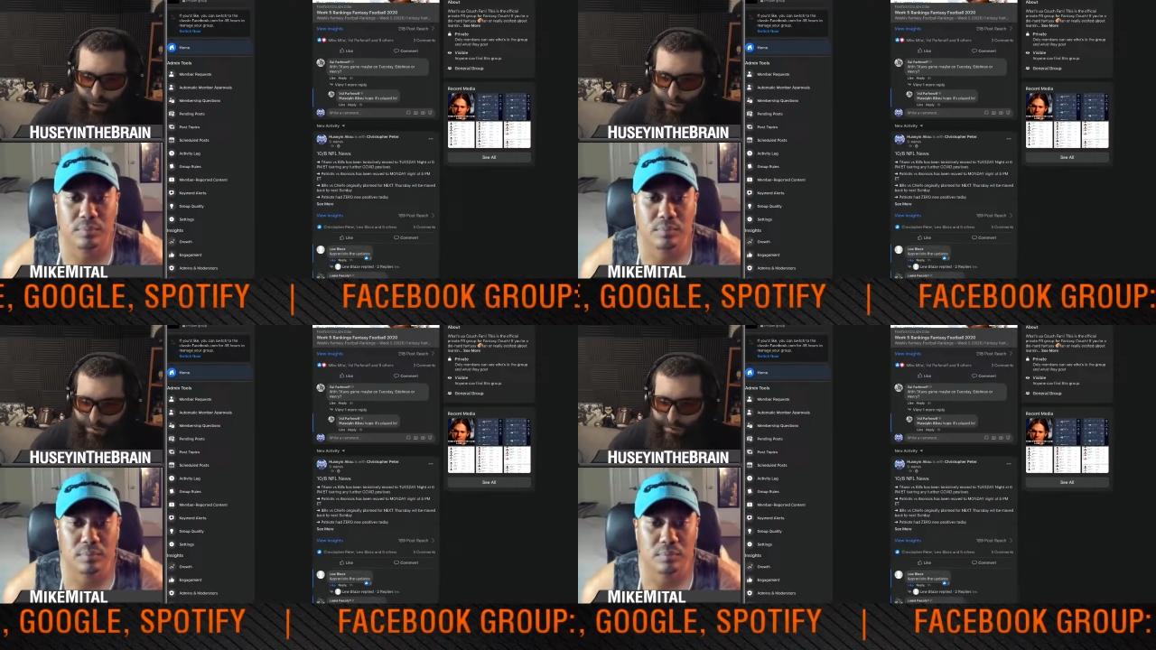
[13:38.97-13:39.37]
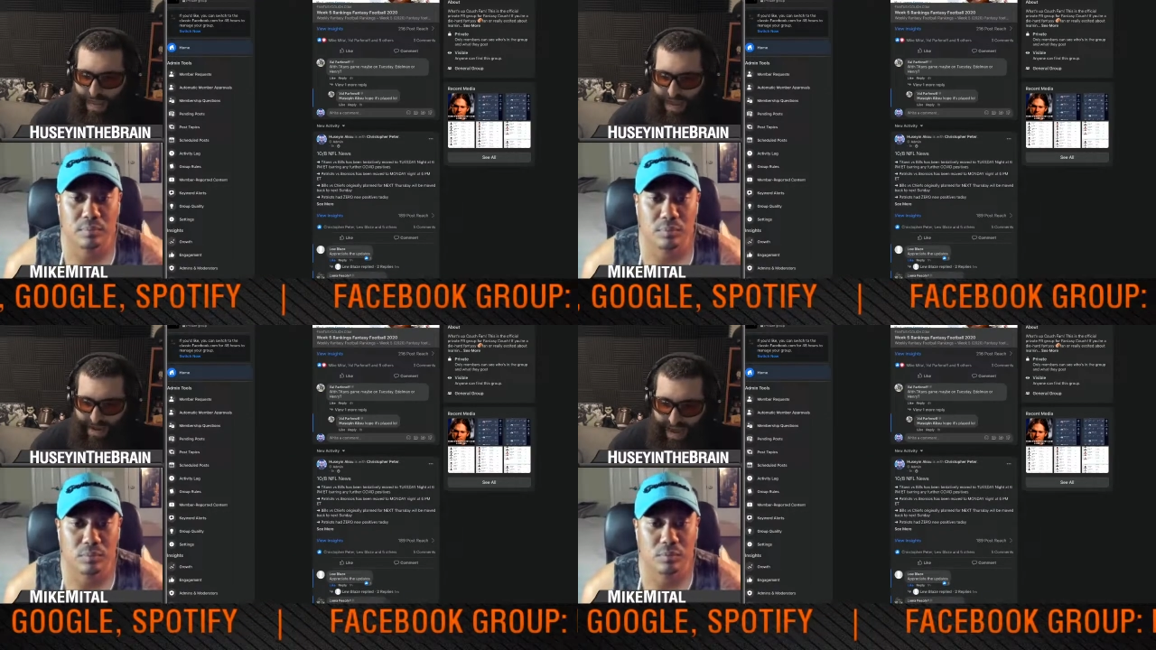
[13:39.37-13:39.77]

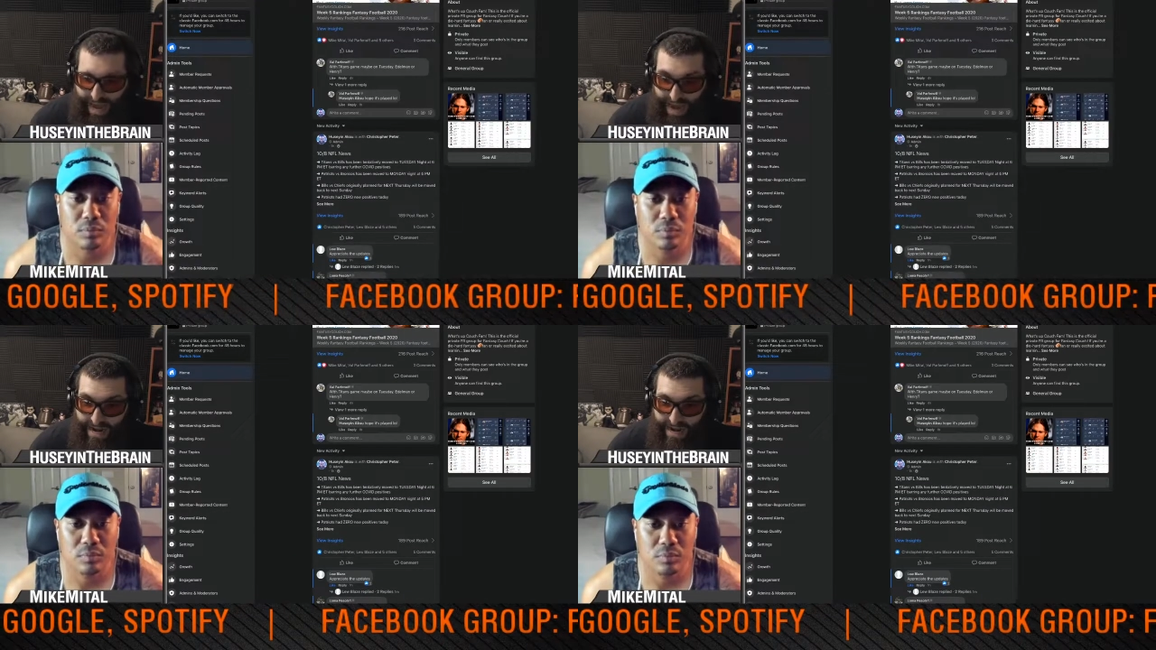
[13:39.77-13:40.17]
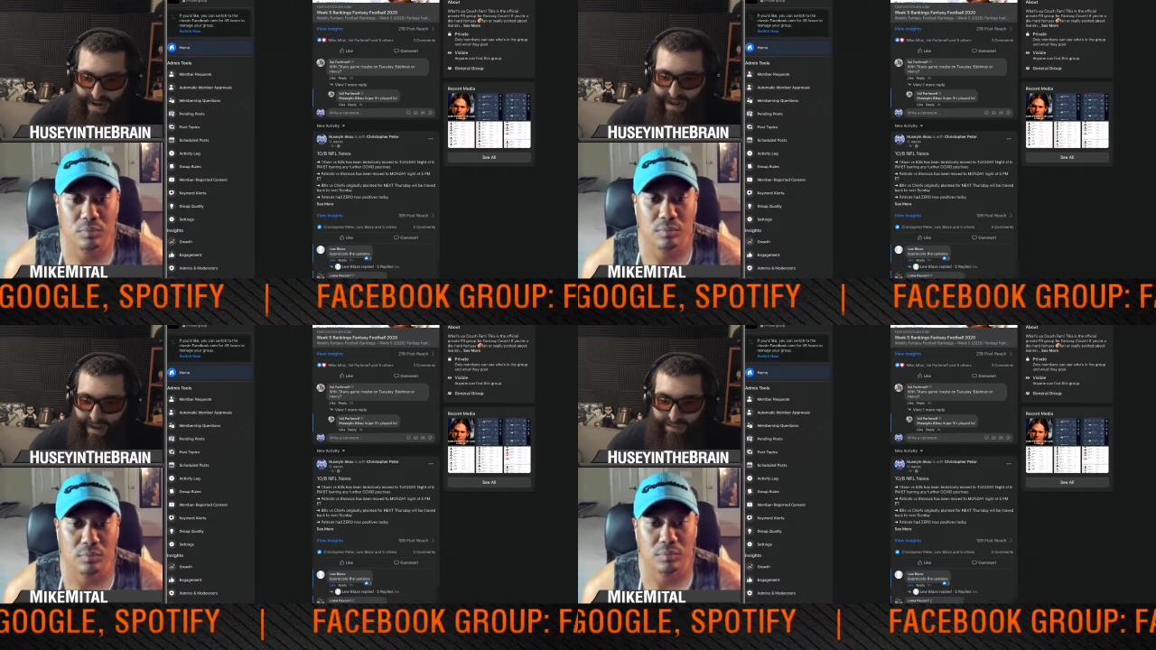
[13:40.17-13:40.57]
Speaker 1: Tuesday night
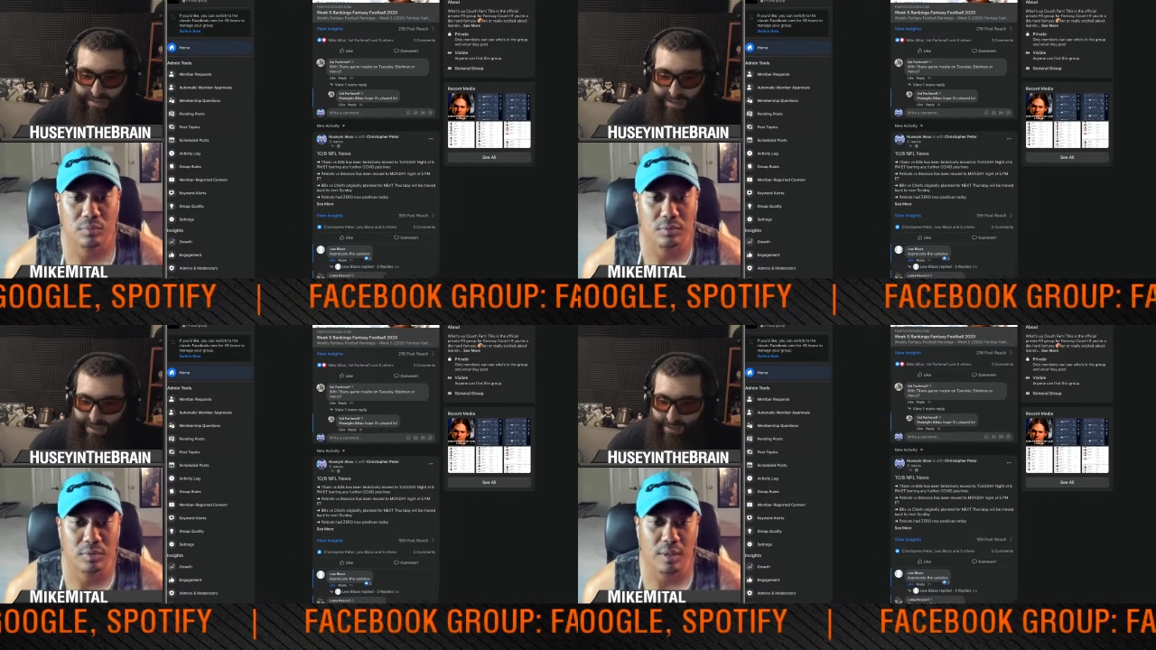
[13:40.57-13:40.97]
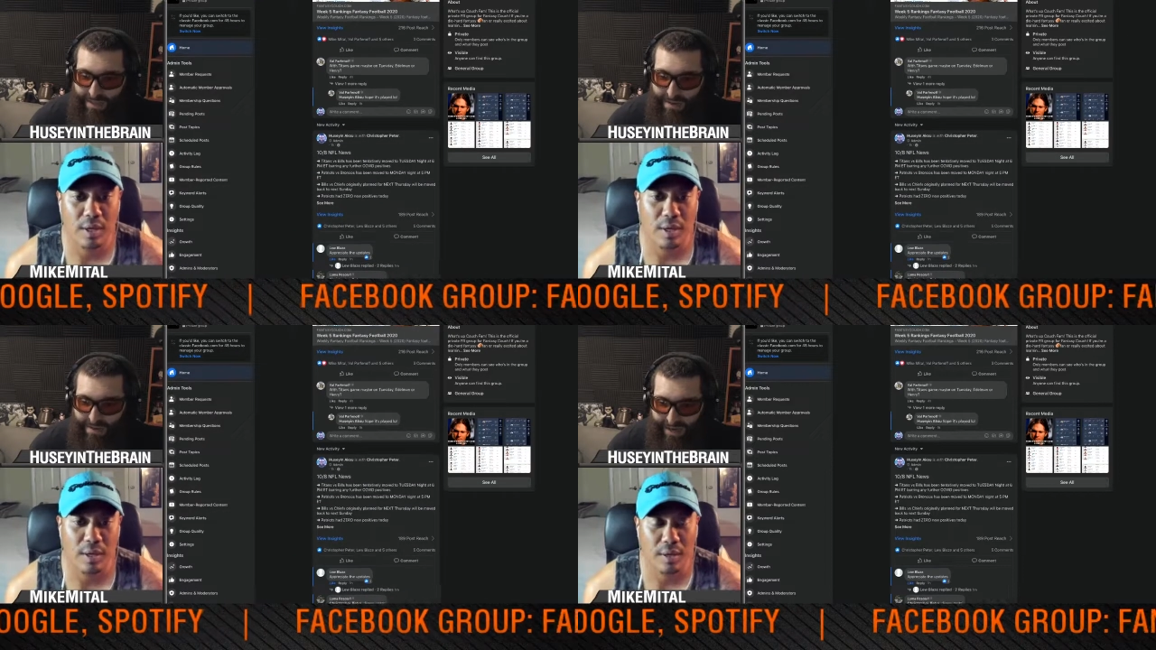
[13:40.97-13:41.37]
at 6
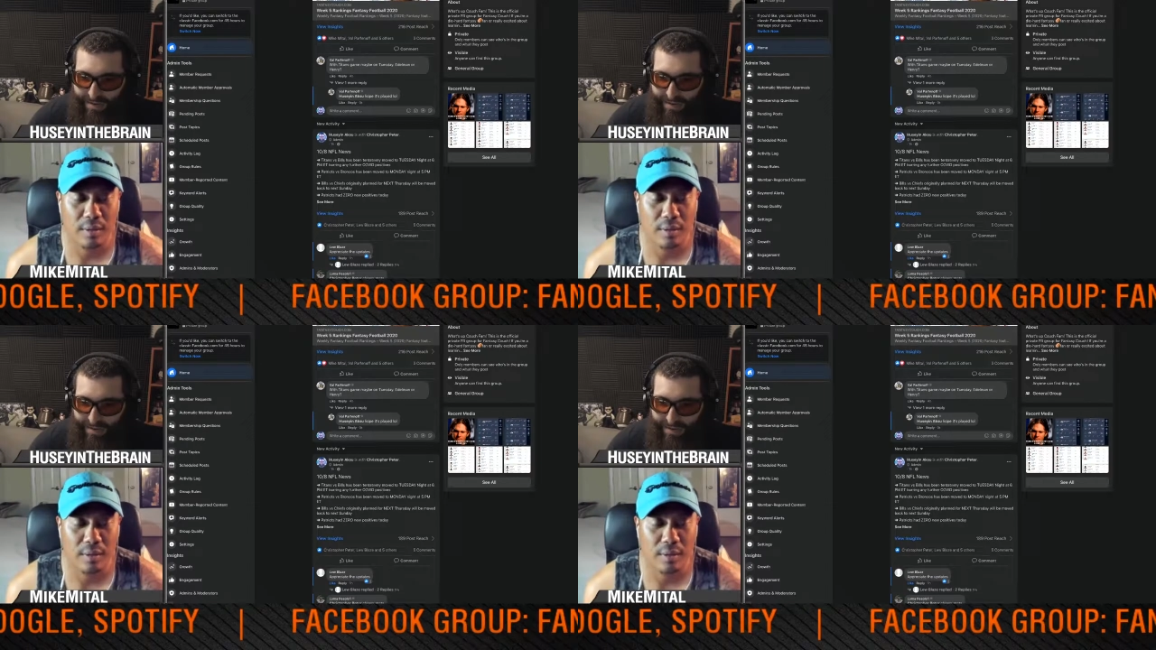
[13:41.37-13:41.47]
p.m.